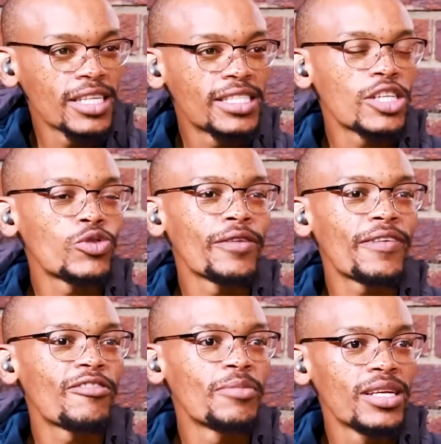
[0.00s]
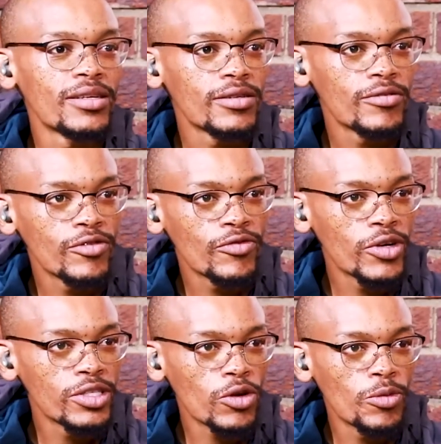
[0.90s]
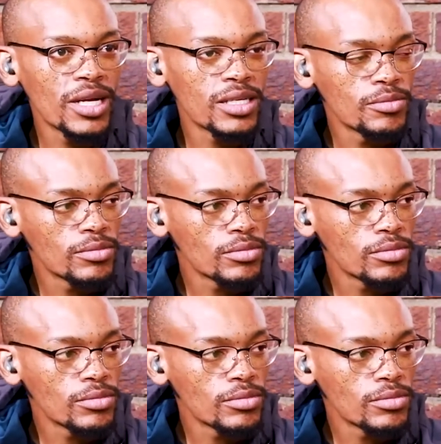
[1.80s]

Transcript: It takes 25 million for it to go platinum.